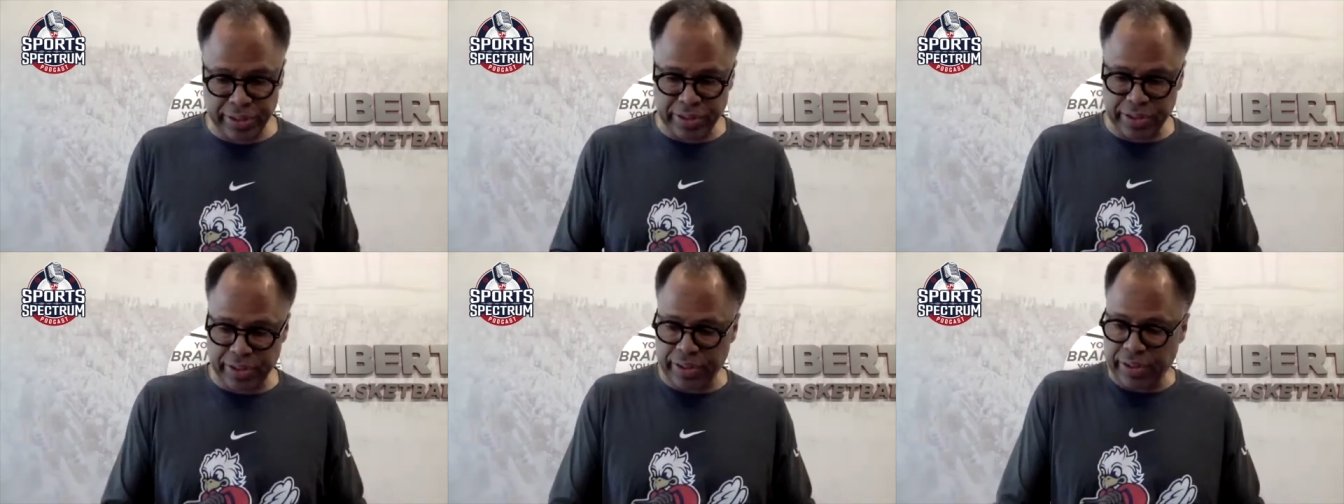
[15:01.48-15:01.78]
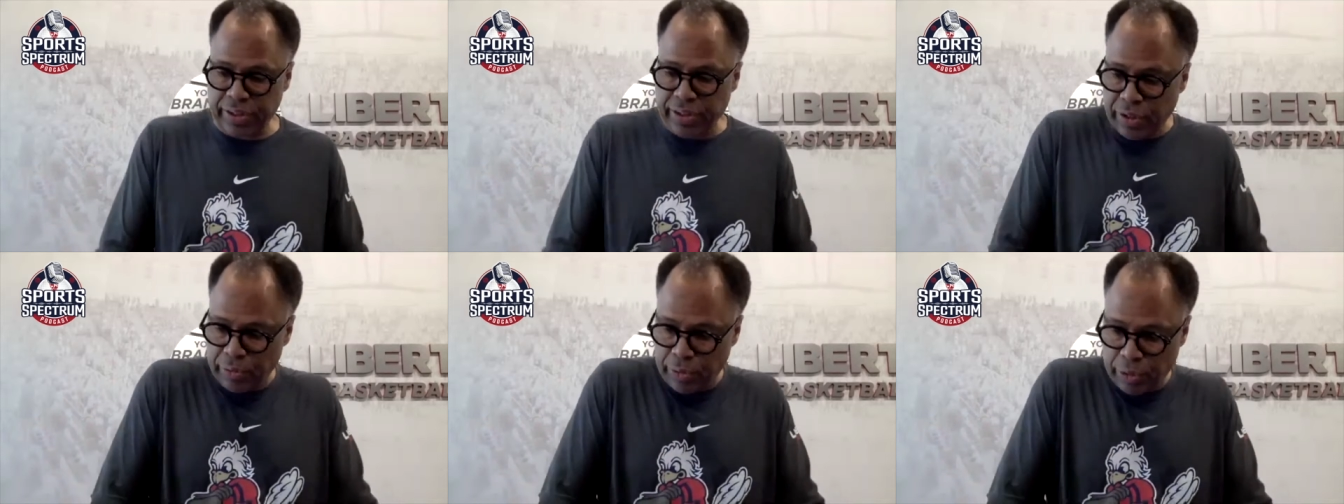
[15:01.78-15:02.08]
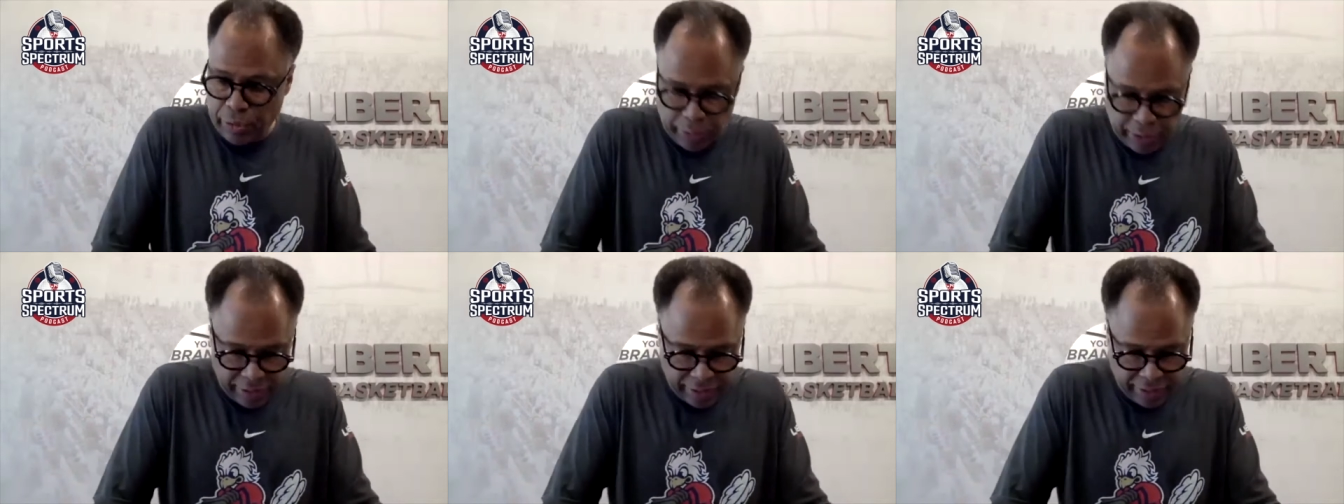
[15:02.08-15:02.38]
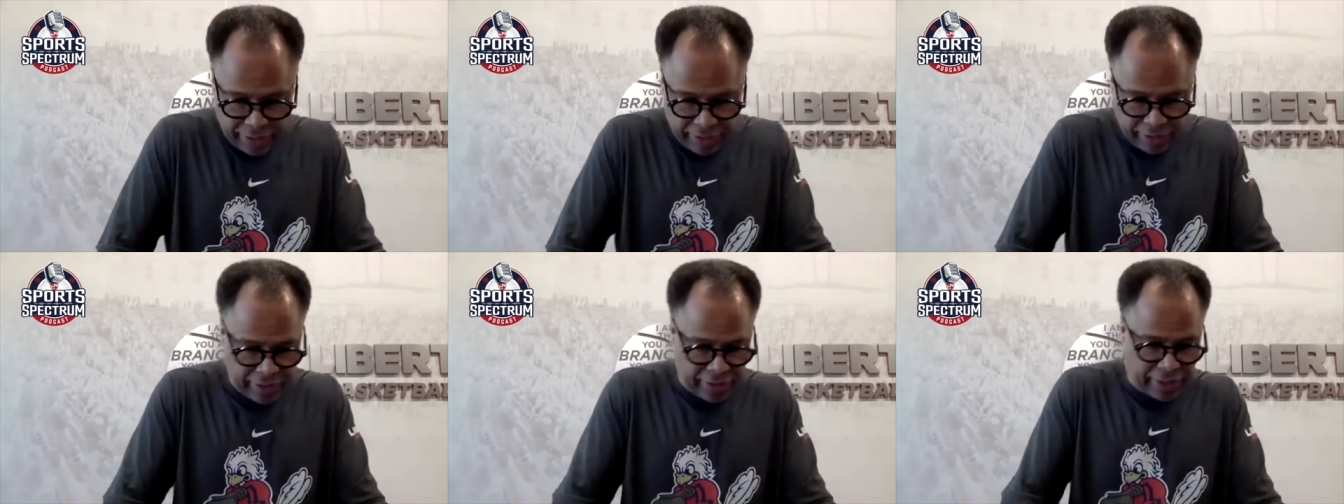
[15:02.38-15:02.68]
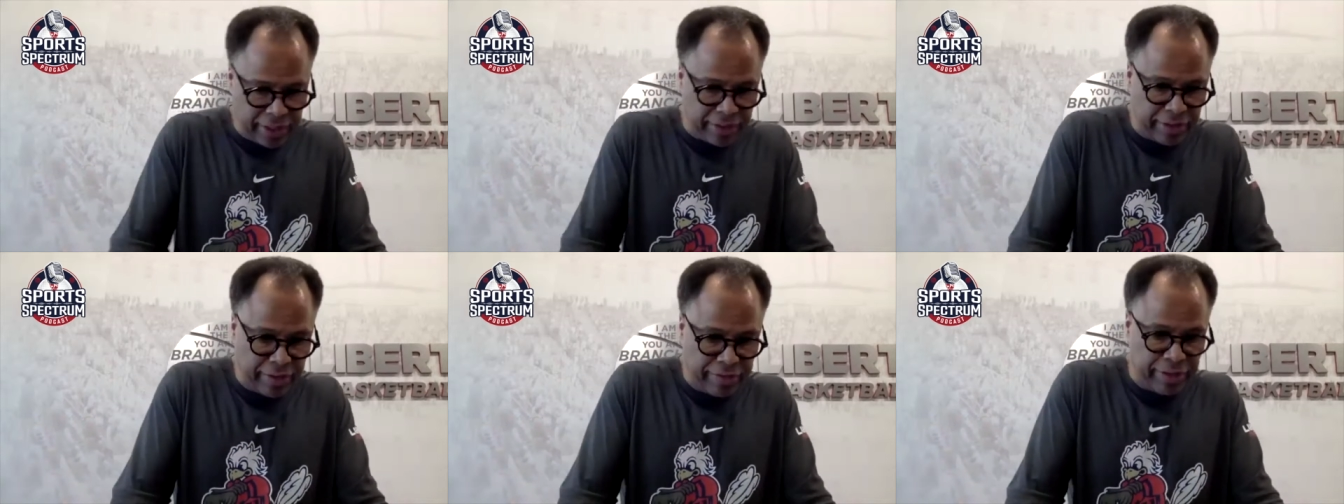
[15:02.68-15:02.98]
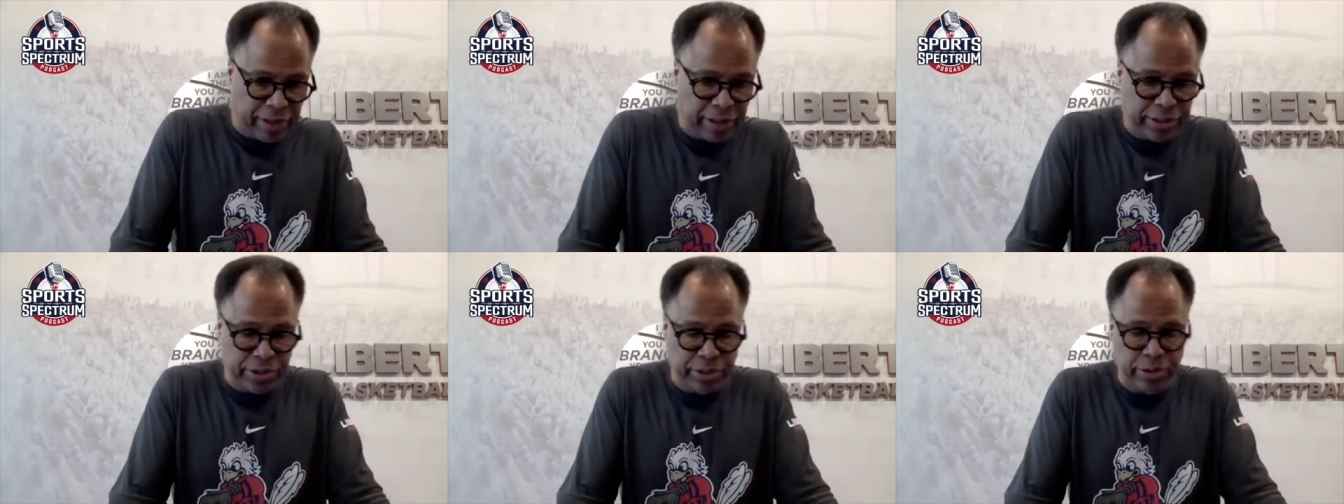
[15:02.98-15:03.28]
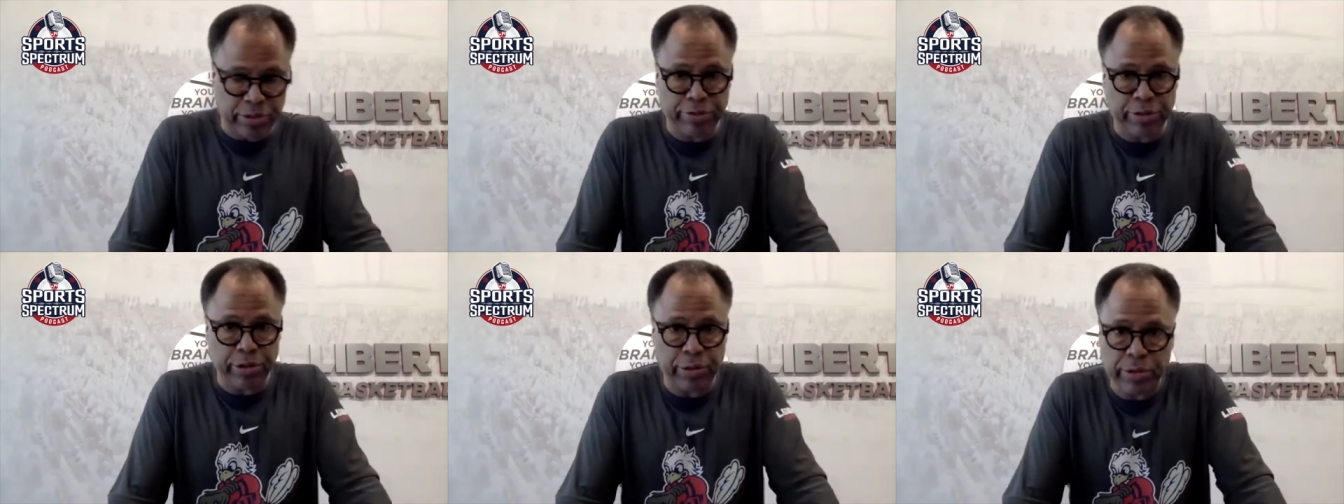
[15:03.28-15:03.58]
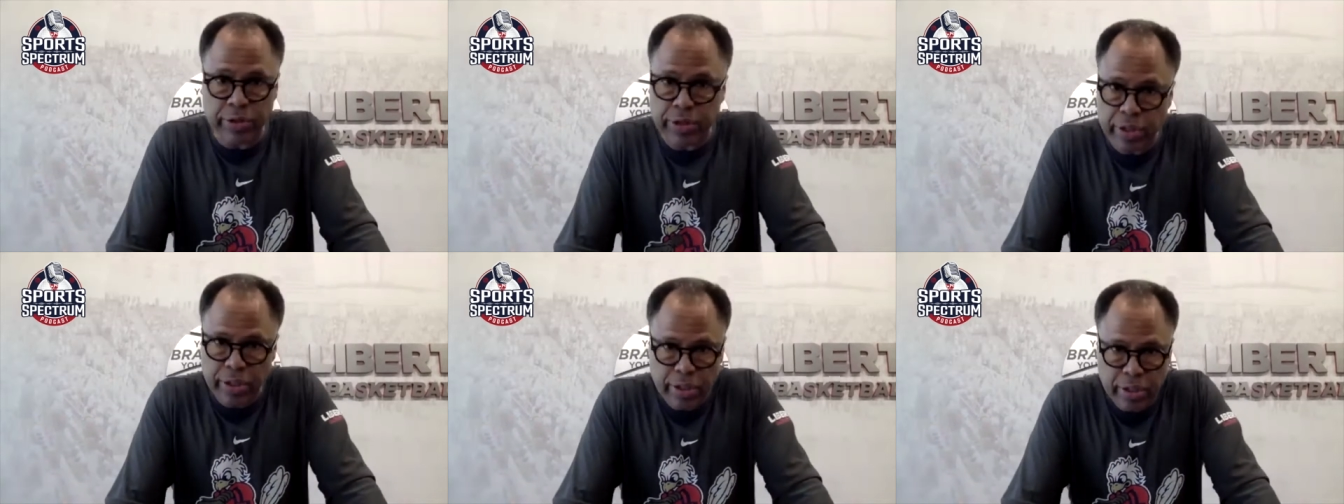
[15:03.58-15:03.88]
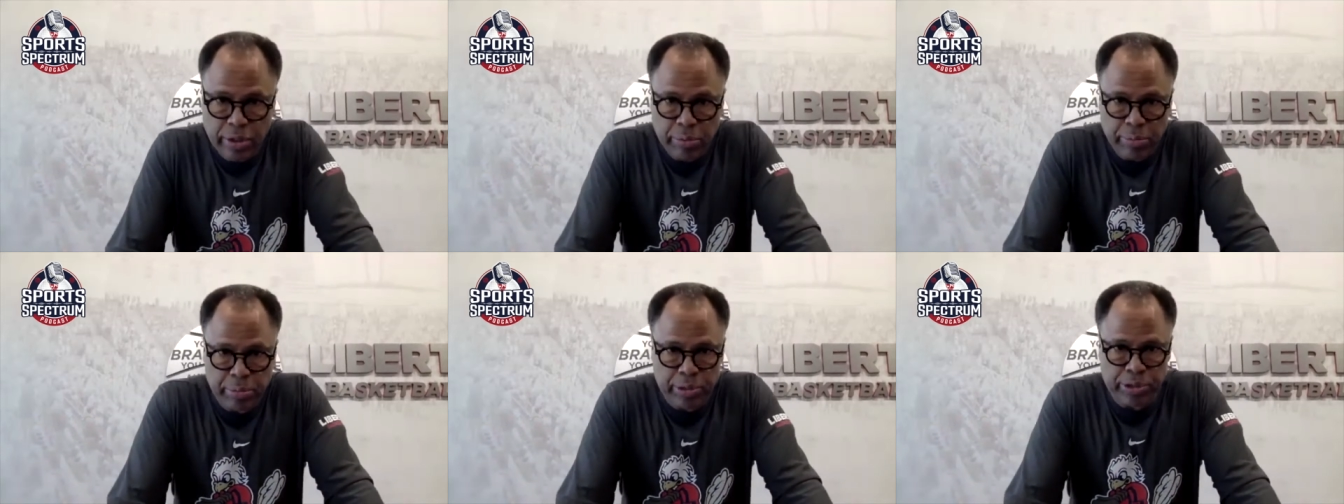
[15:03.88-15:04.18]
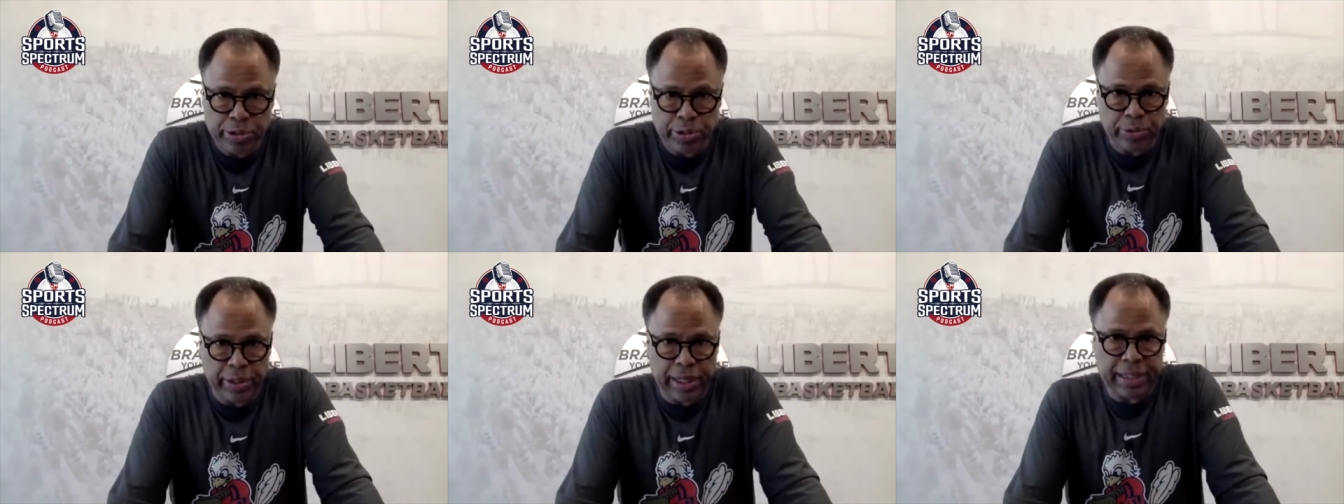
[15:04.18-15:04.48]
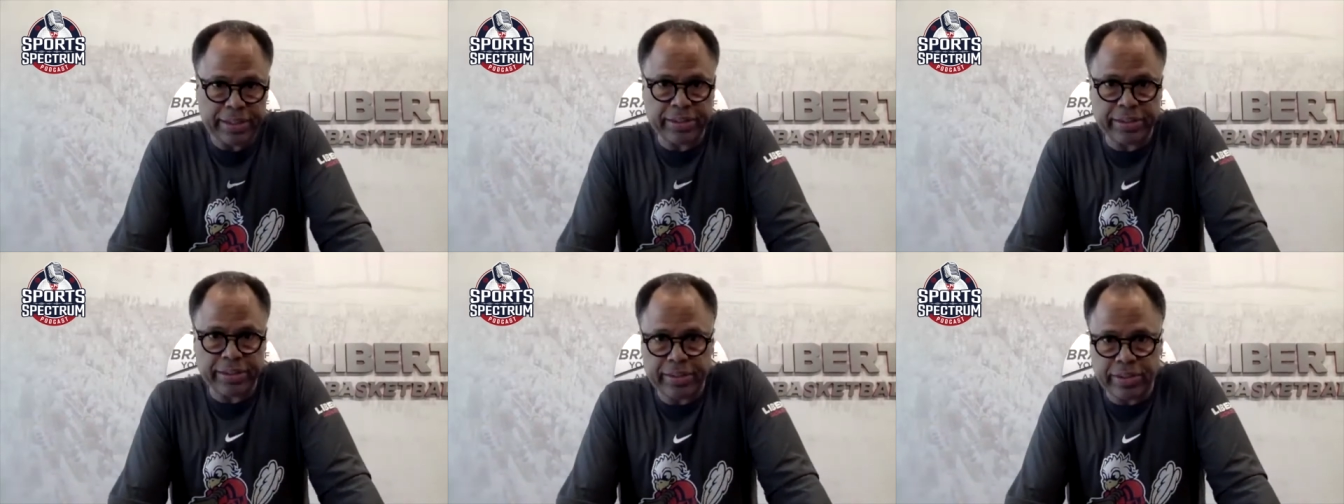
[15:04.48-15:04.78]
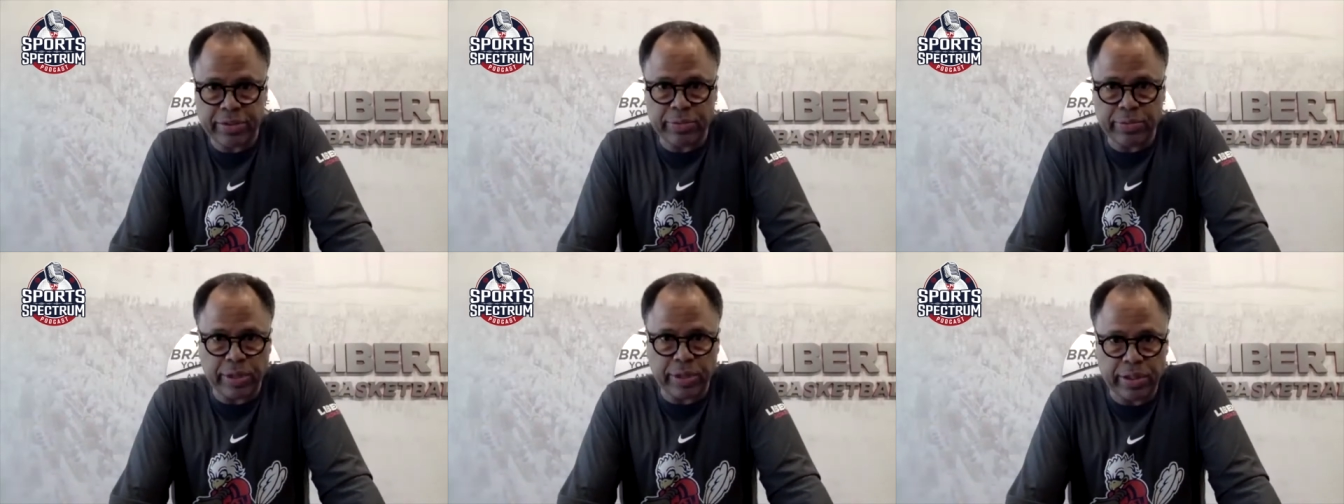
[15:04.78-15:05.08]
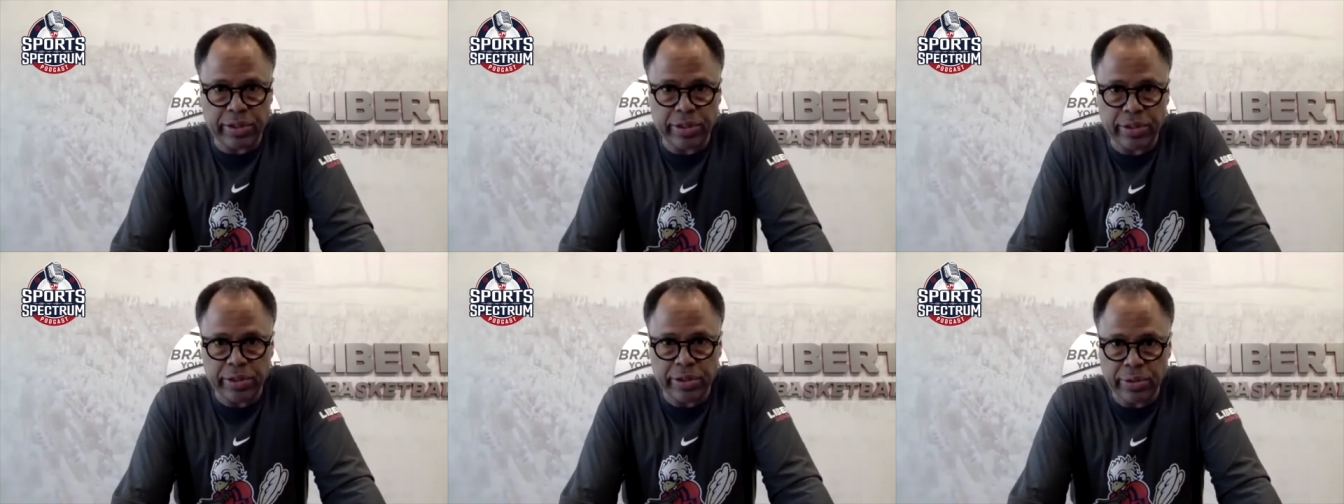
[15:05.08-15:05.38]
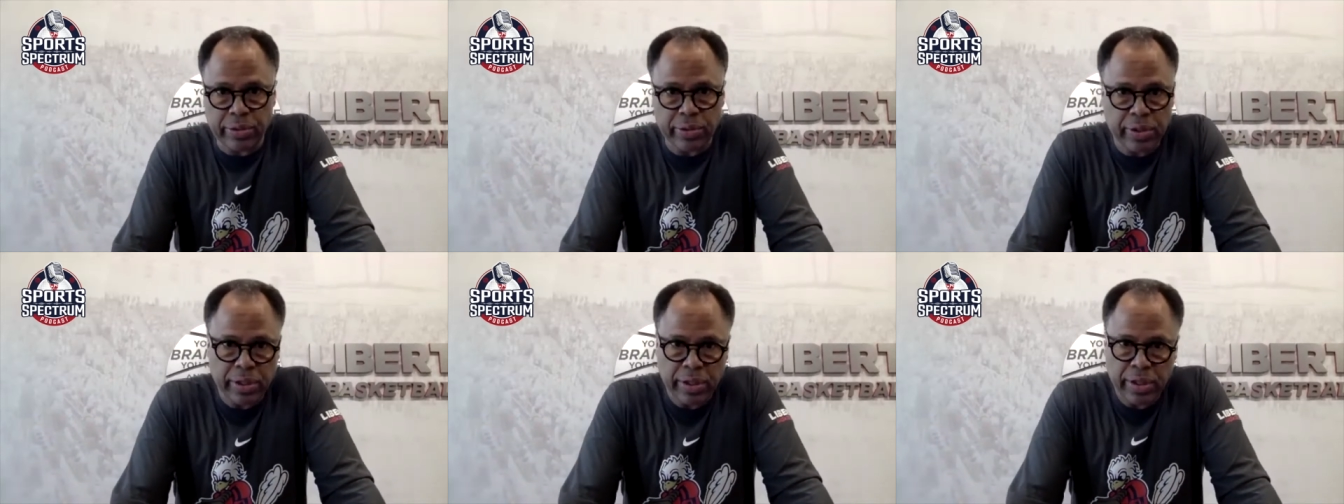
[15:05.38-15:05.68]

and with one another, and then functional for pursuing excellence in what you do.